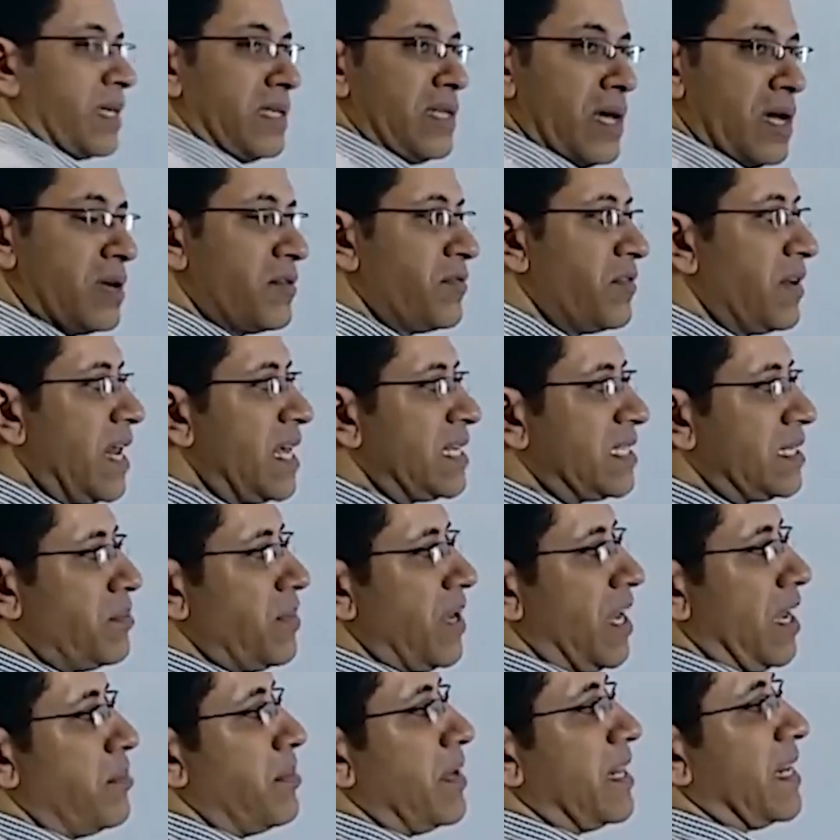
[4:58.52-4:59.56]
may put you
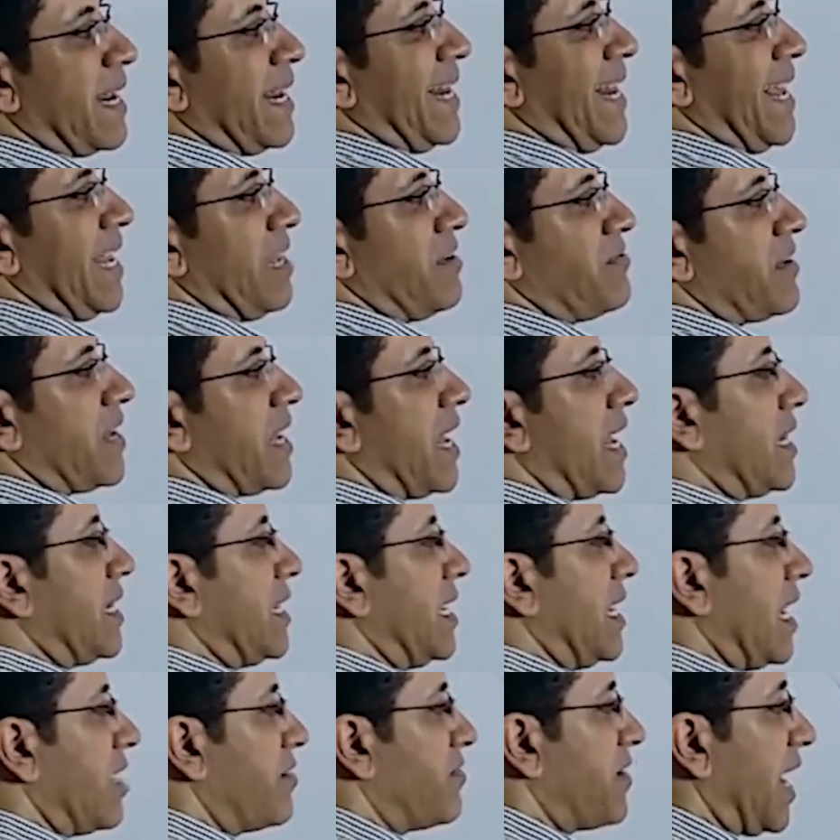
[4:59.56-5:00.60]
through the following
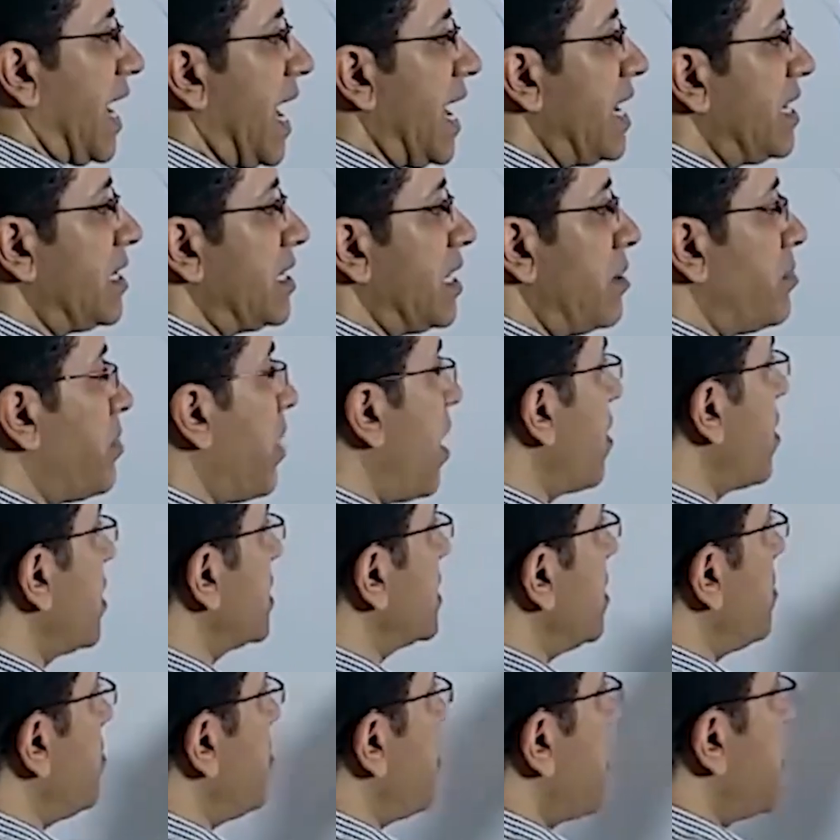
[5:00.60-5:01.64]
scenario.
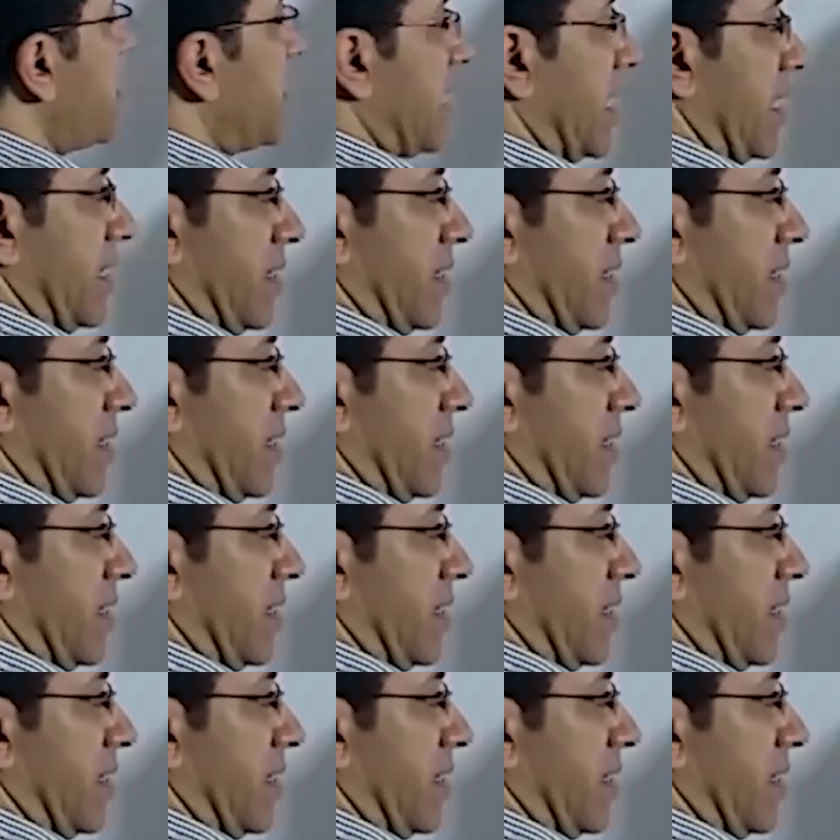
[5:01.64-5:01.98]
Imagine if